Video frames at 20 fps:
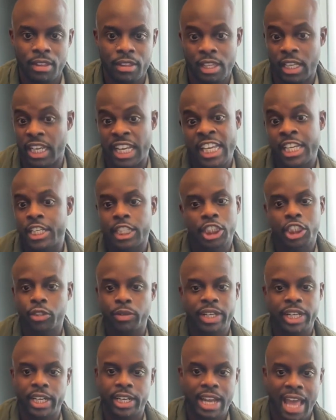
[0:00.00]
The
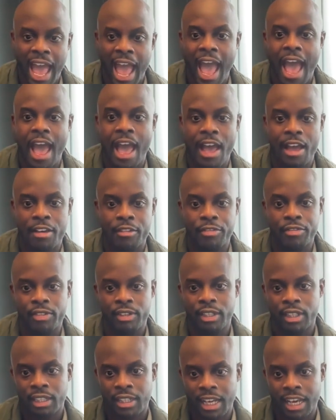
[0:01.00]
industry didn't have
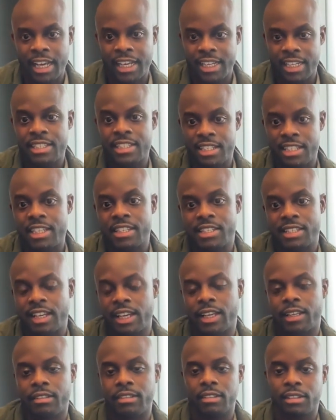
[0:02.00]
a
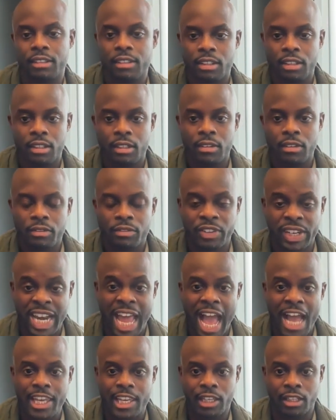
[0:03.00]
consistent
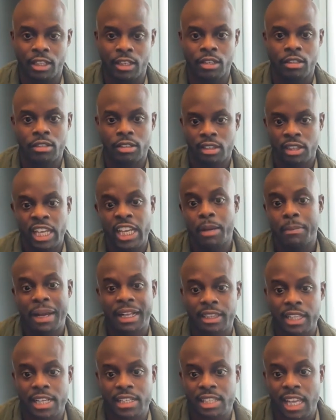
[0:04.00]
vernacular. Think
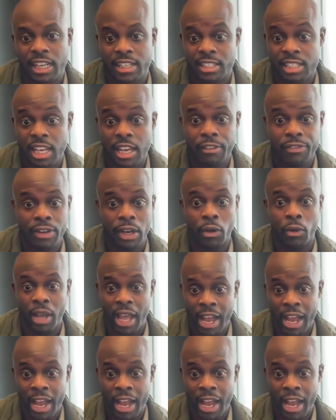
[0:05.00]
about this, like a CFO.